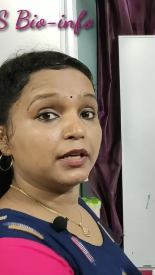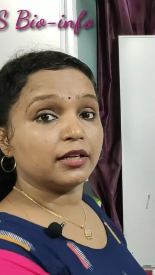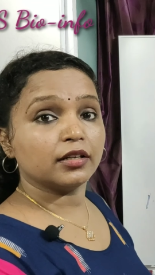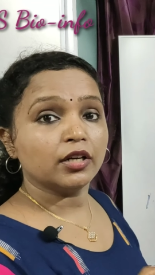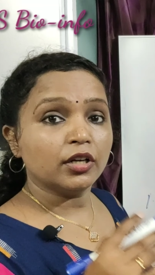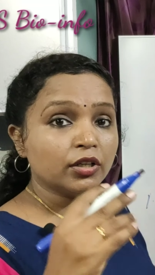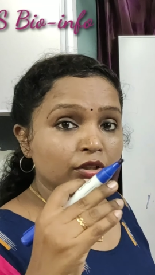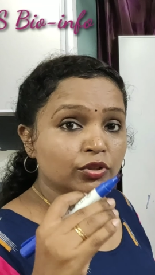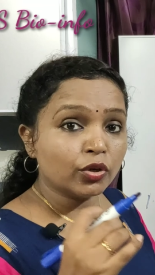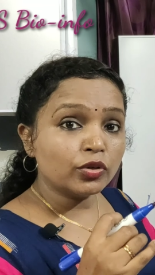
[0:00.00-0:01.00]
B.
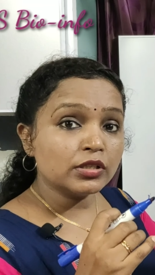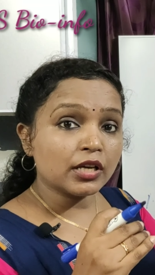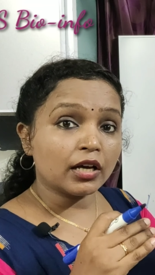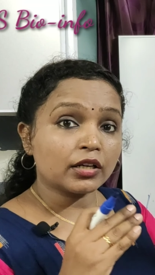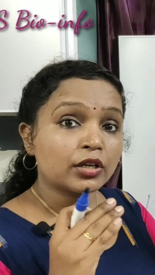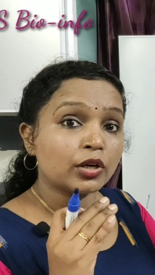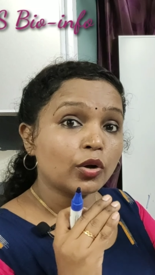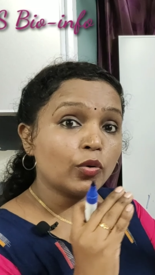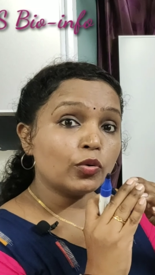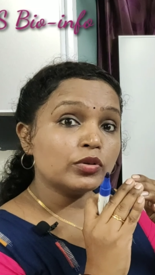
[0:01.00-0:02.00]
Those are
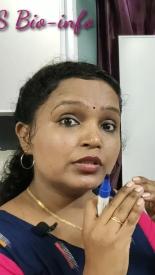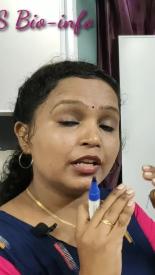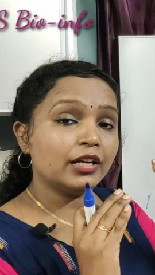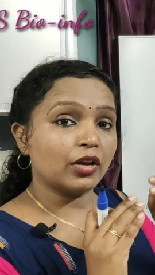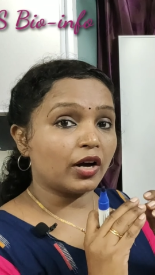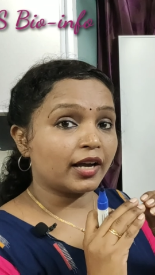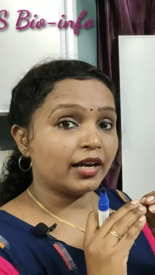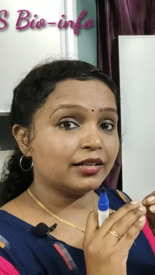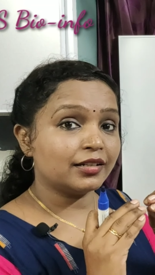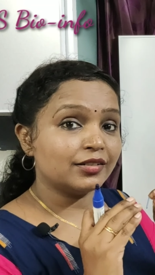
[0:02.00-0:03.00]
closely
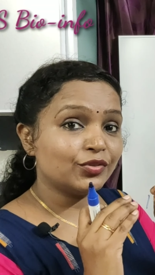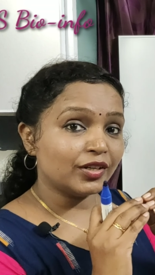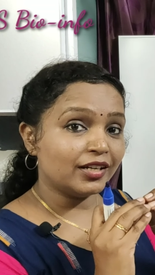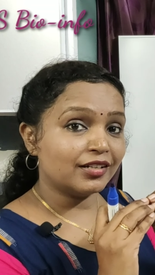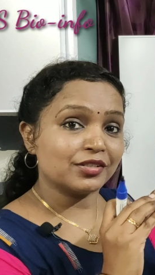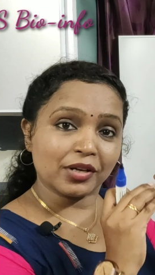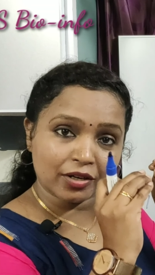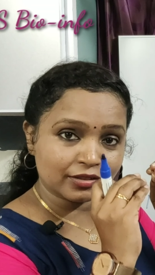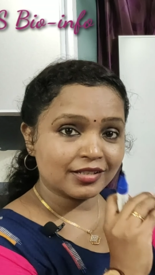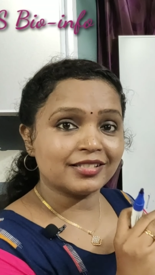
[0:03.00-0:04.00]
located genes
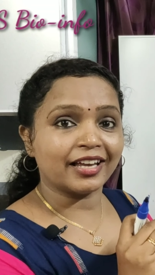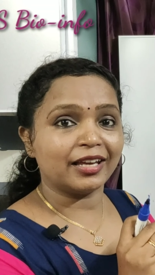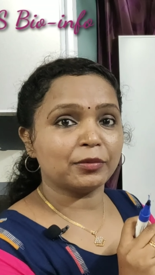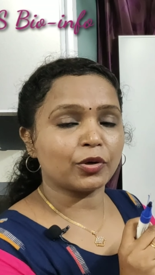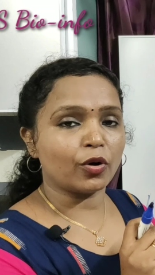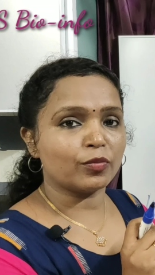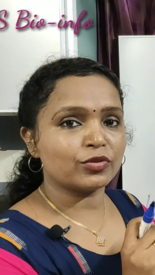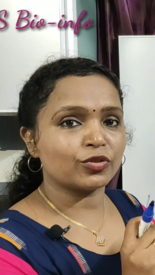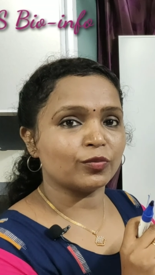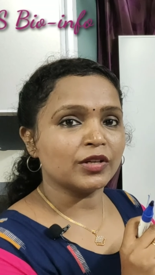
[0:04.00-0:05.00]
on the same
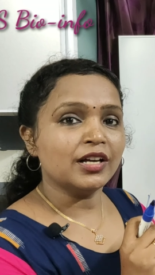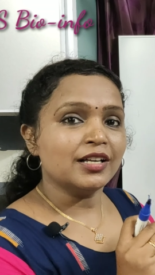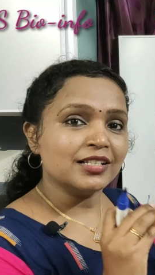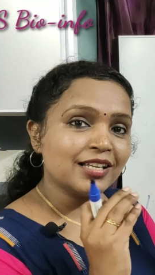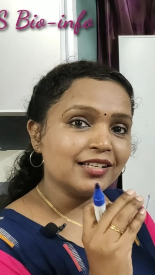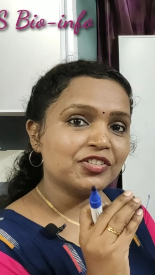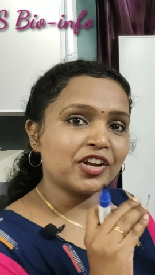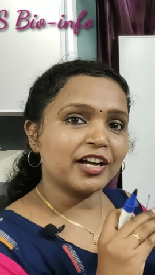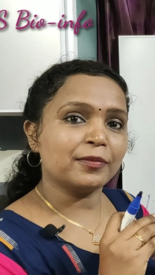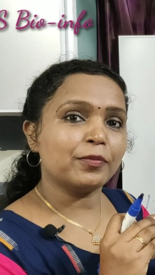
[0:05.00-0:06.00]
chromosome. Such
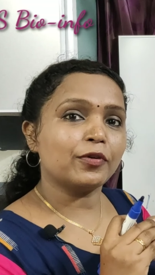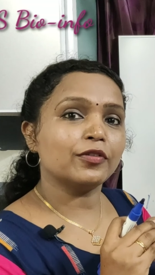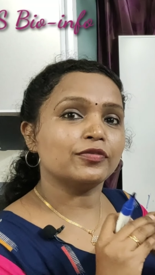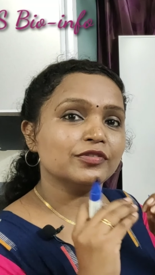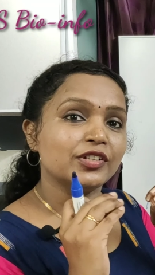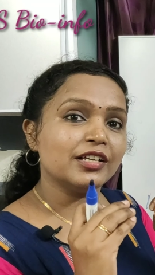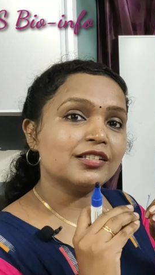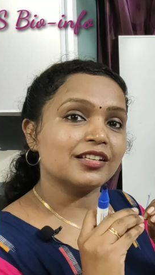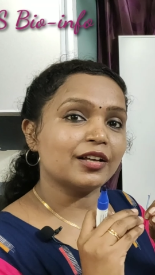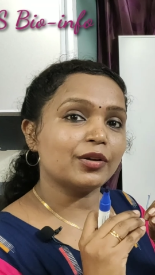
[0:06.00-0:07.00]
type of
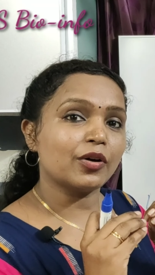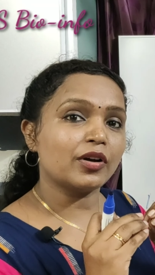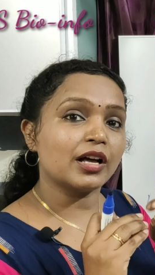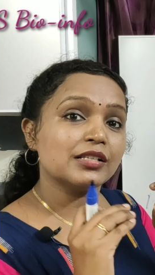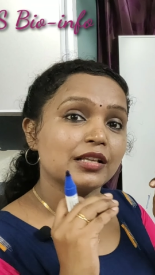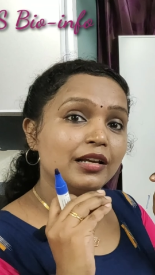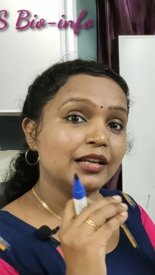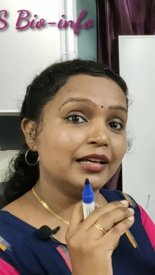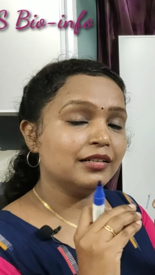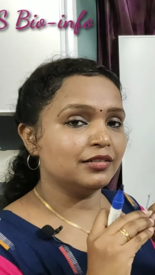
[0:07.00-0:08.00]
genes are known as
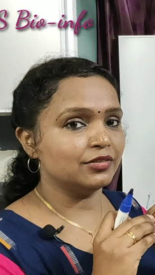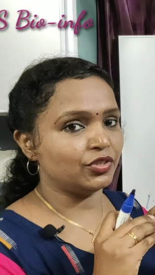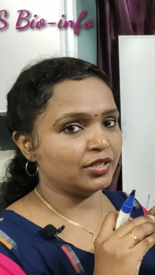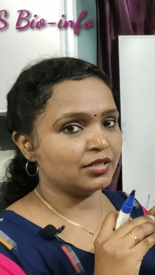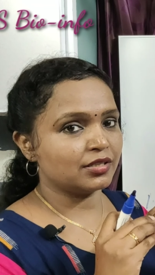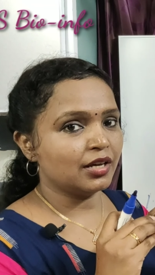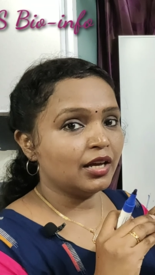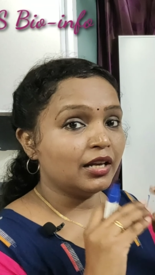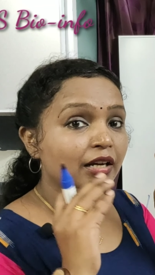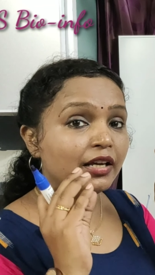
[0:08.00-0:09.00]
linked genes.
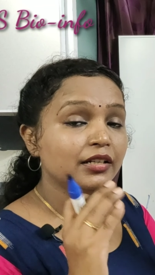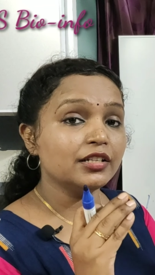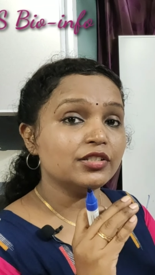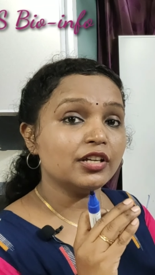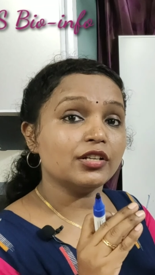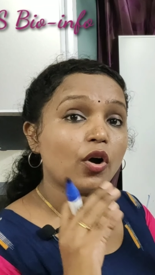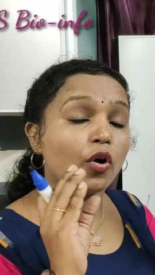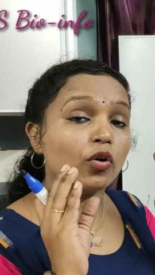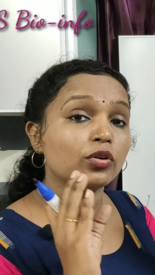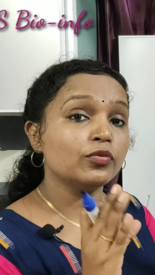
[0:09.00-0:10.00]
Linked genes
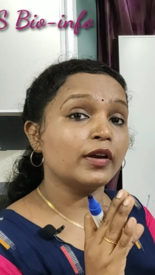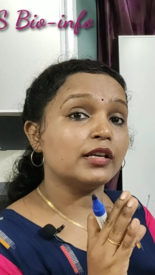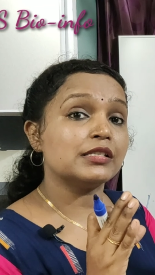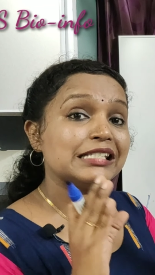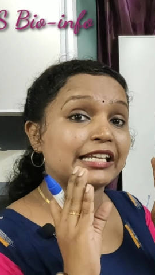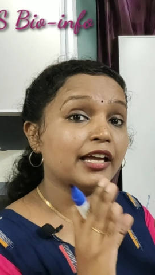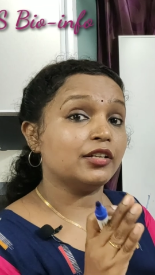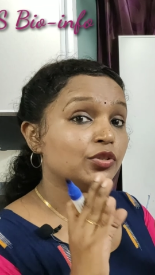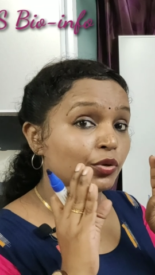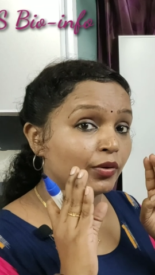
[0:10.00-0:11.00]
always
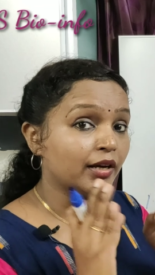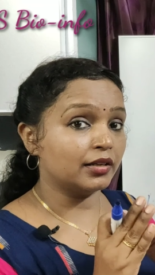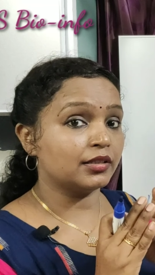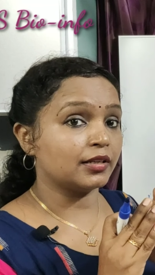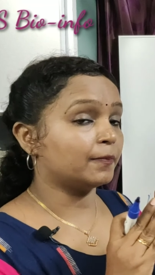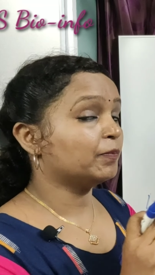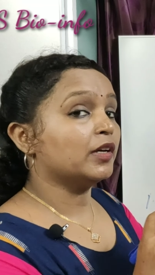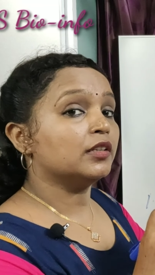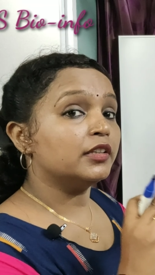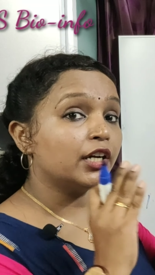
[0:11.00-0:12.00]
stay together.
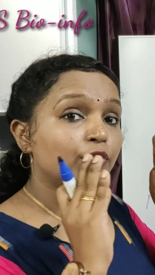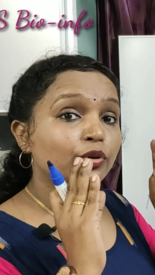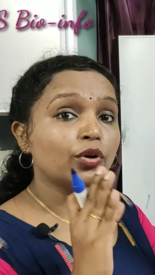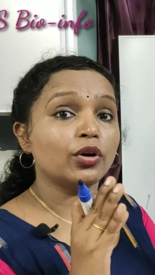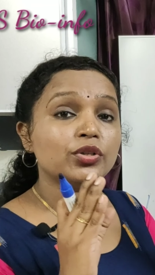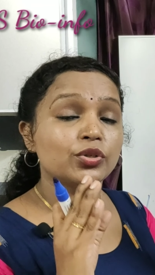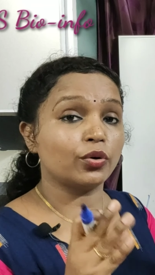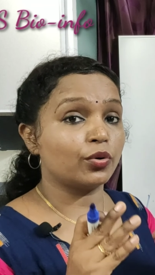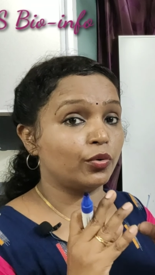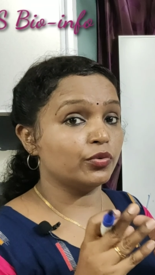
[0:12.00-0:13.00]
They do not
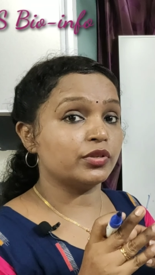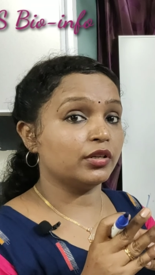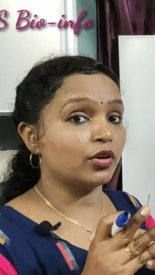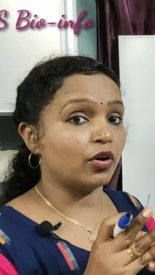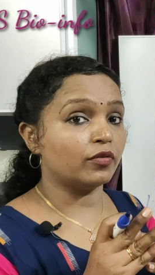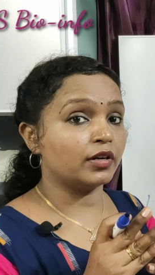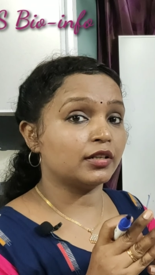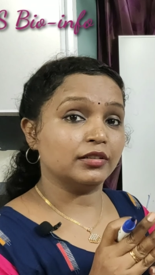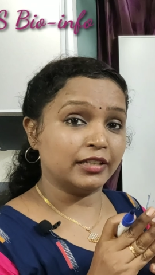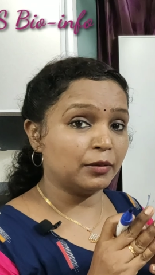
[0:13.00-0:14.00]
show crossing
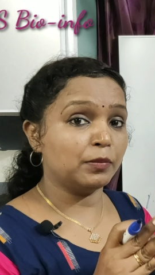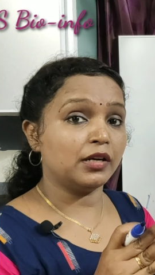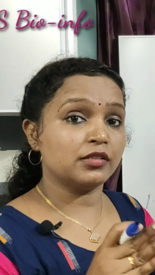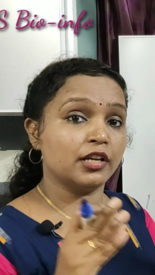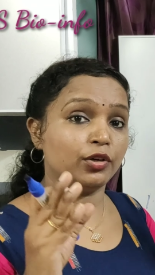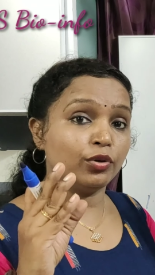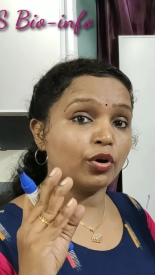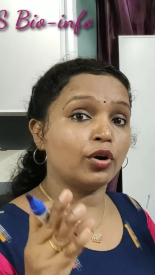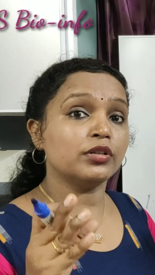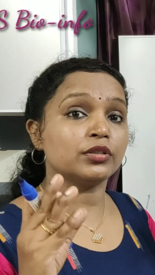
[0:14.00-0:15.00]
over. That means they do
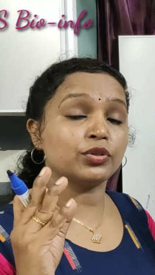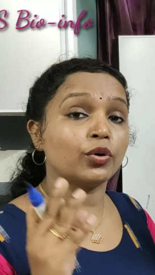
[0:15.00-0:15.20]
not